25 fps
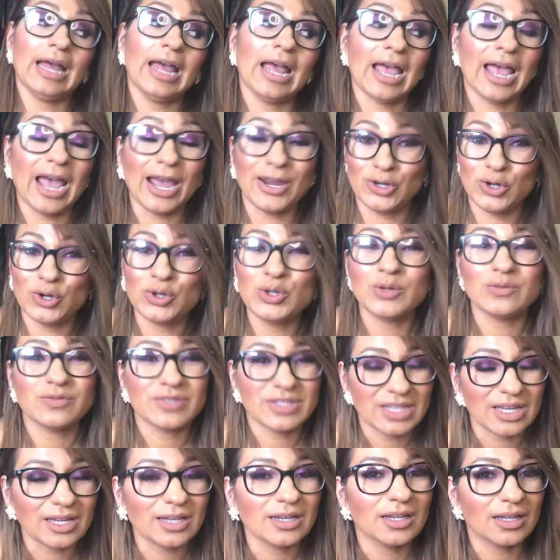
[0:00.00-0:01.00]
I know you've
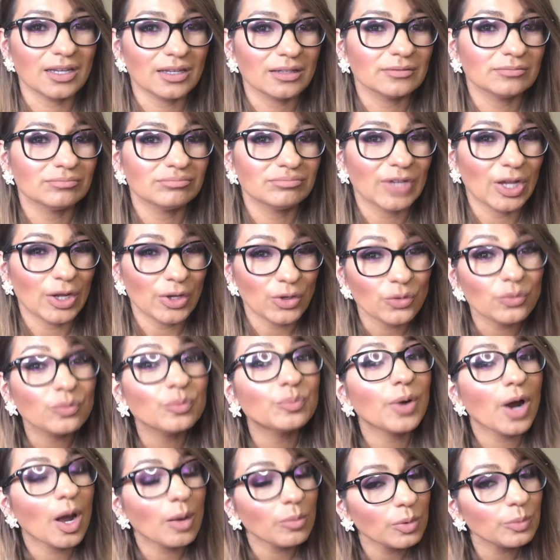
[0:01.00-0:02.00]
seen it and you've
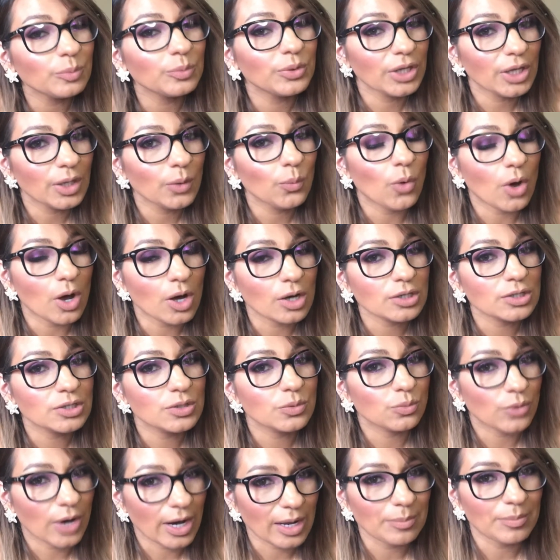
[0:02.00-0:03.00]
probably walked
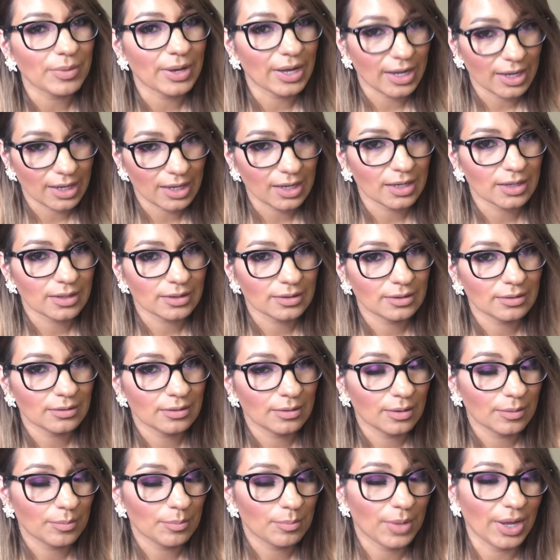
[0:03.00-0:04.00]
right by it,
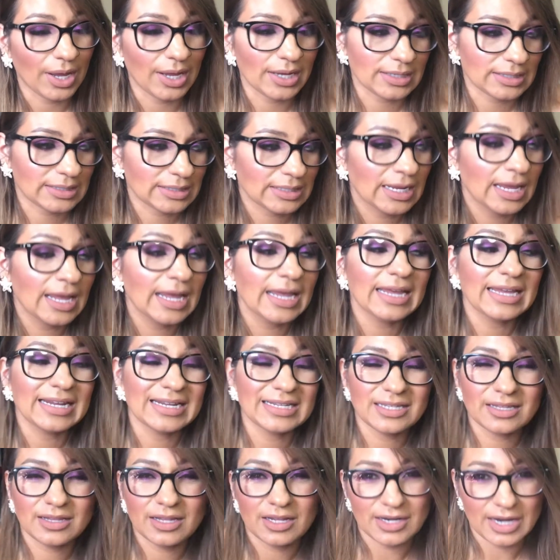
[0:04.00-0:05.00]
but it is
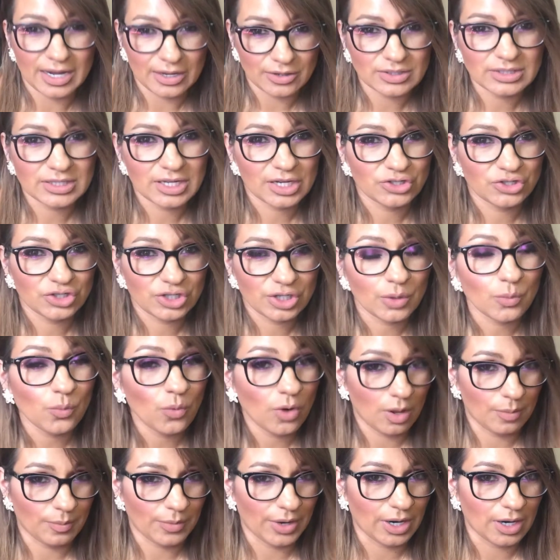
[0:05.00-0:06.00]
in the nail section at
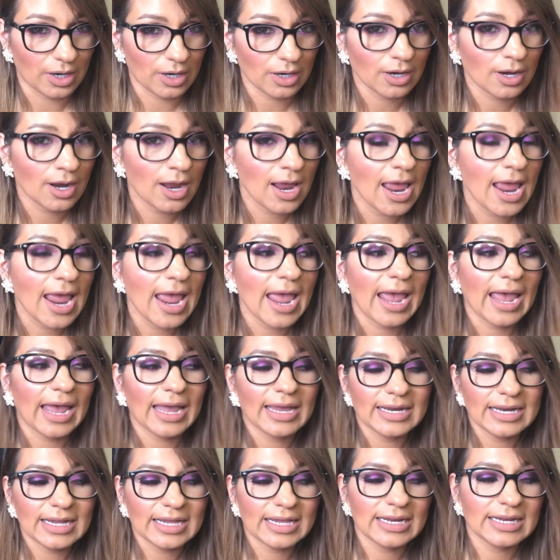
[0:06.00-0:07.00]
Walmart, and
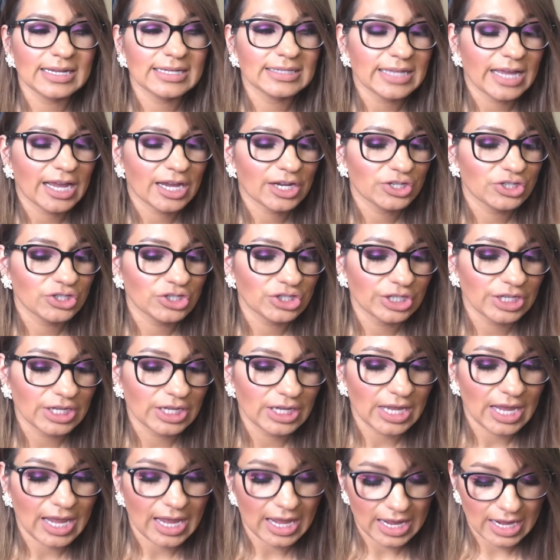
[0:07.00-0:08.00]
it is
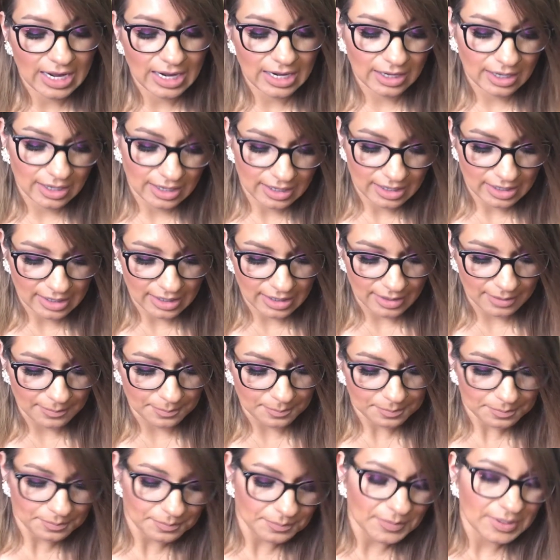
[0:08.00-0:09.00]
actually
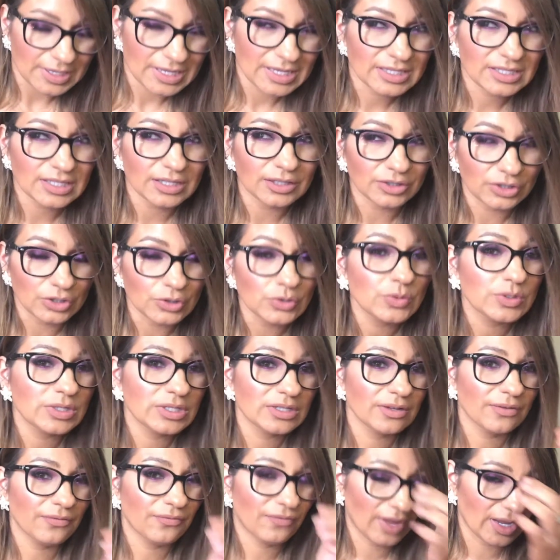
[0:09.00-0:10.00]
it's a loose
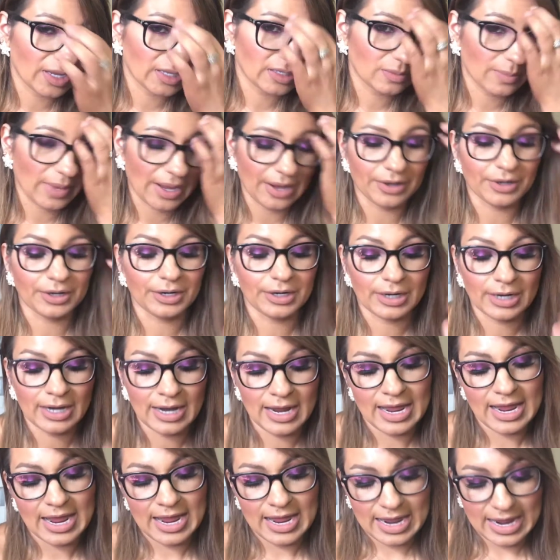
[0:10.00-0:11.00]
face powder.
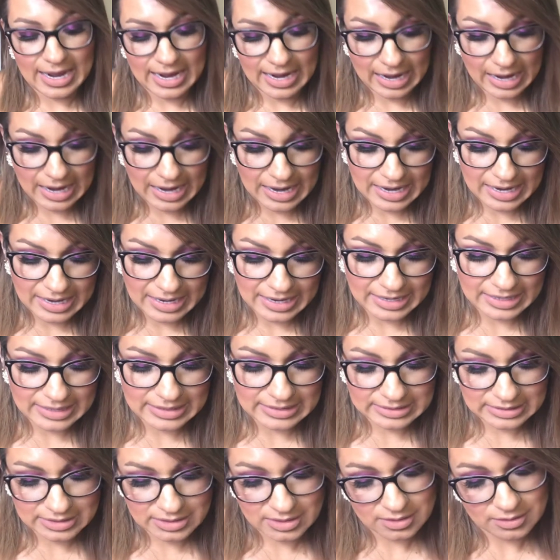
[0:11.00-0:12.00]

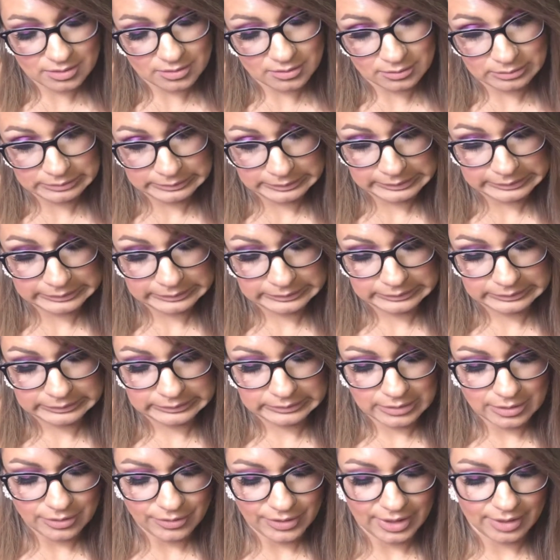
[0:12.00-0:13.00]
And
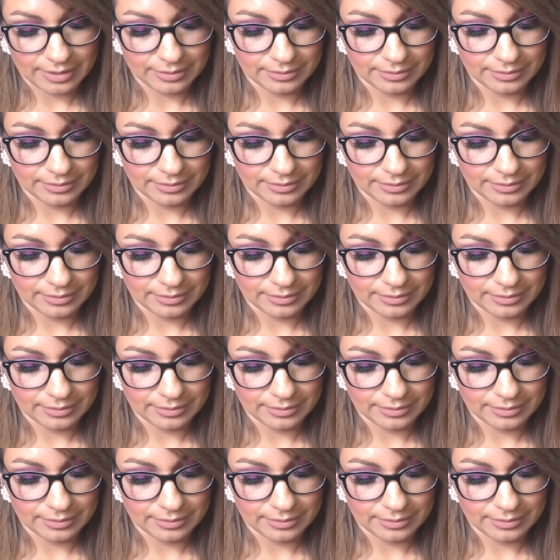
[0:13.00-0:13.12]
okay,